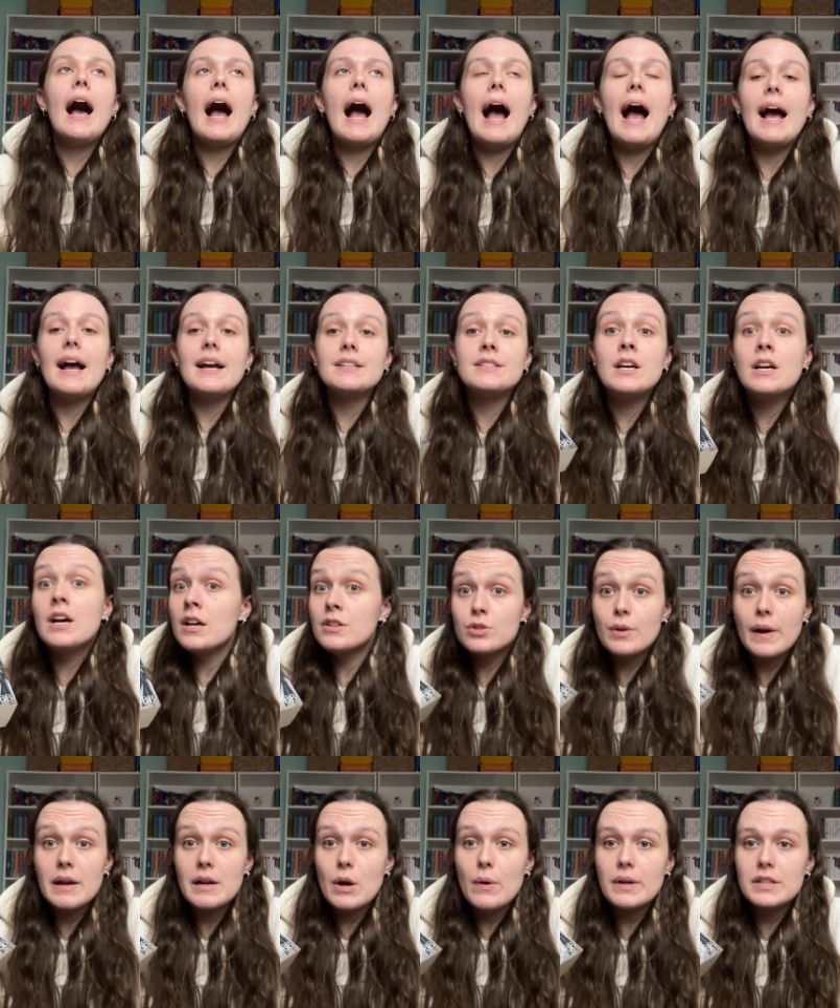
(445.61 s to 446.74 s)
And so
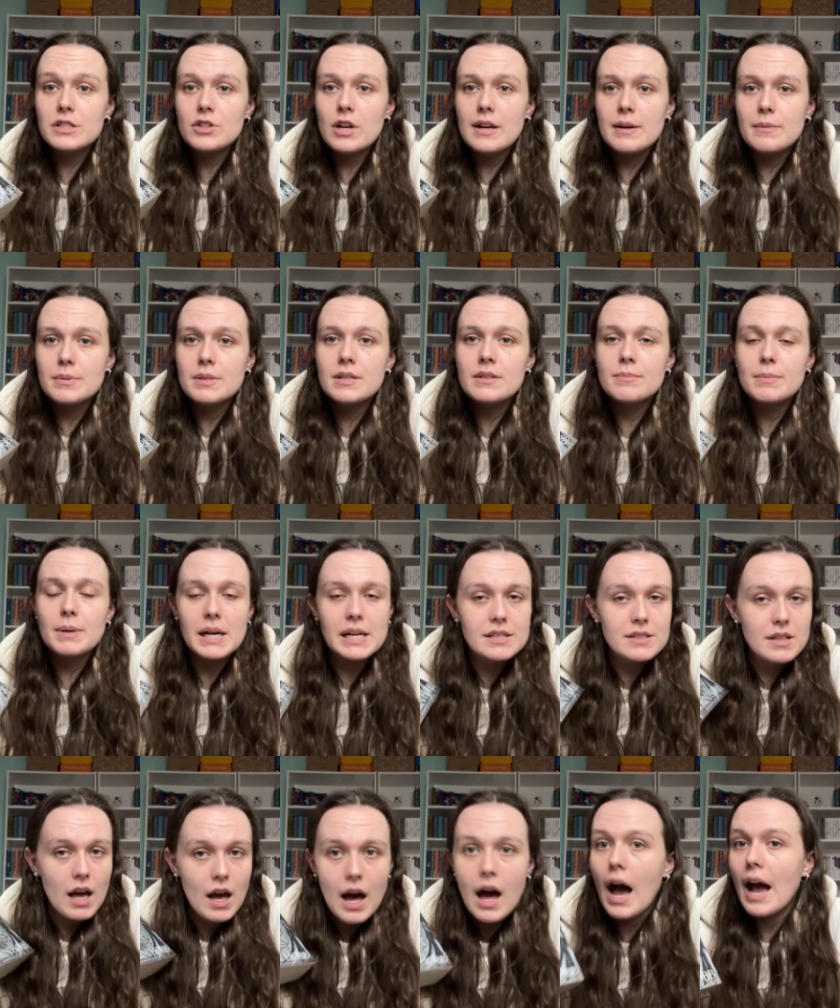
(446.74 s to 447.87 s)
I go on Scribd because
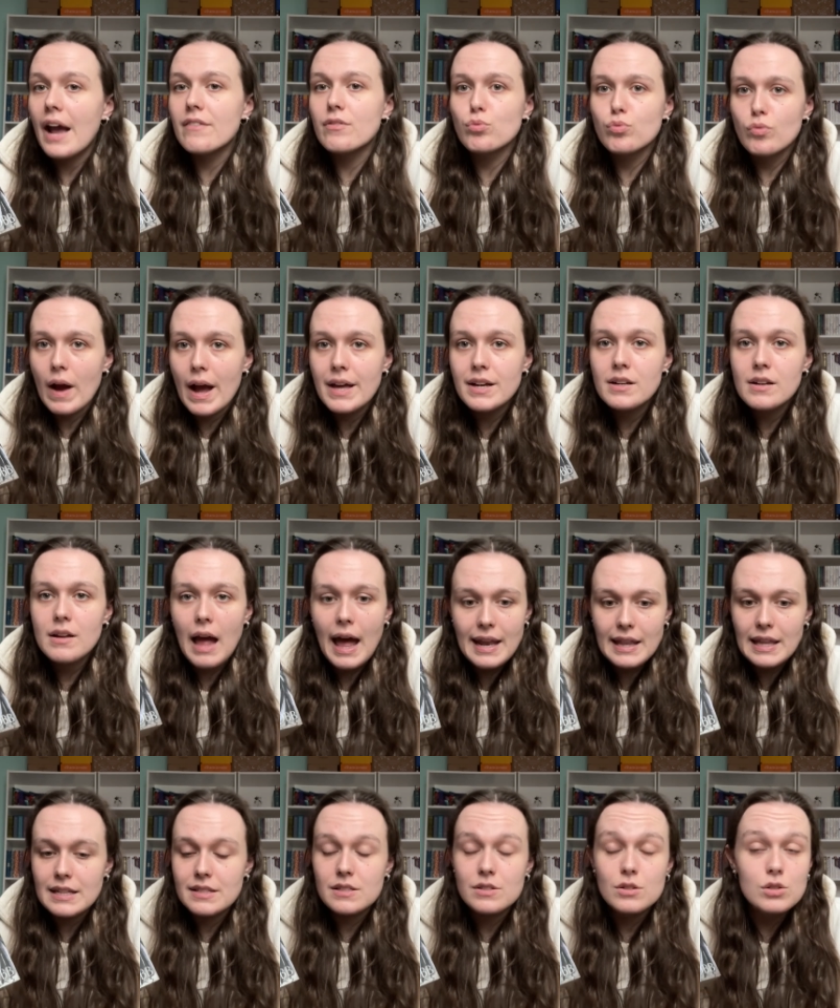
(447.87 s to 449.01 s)
I have read and
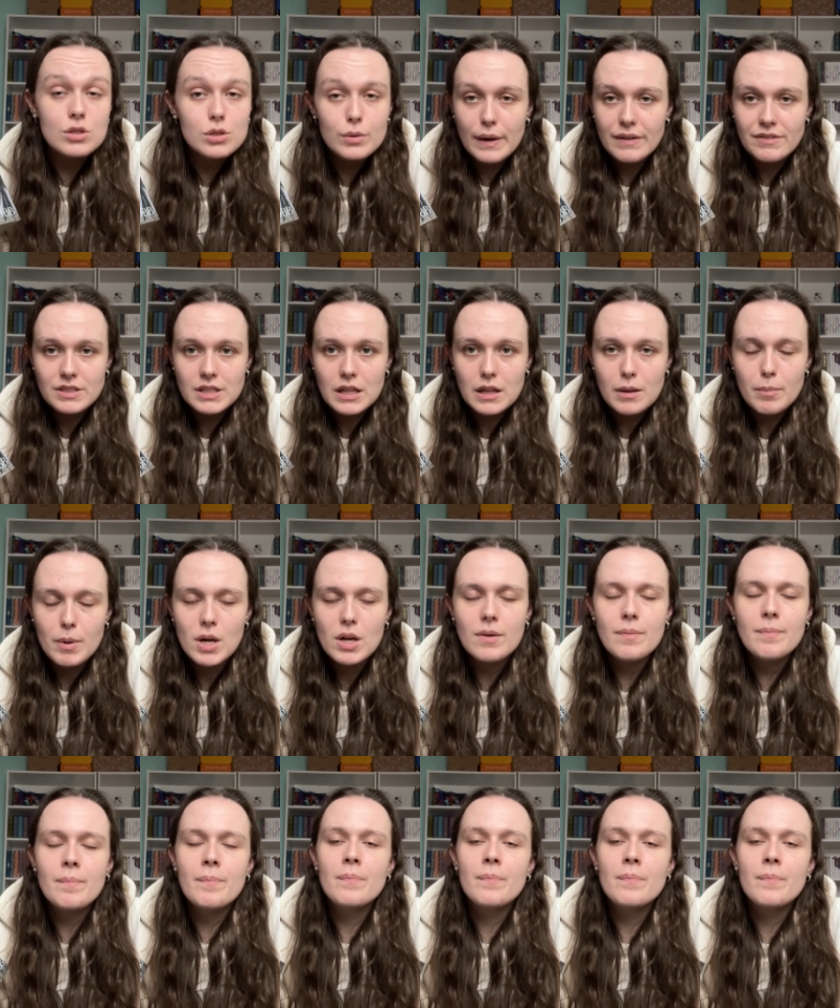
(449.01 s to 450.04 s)
listened to every single book.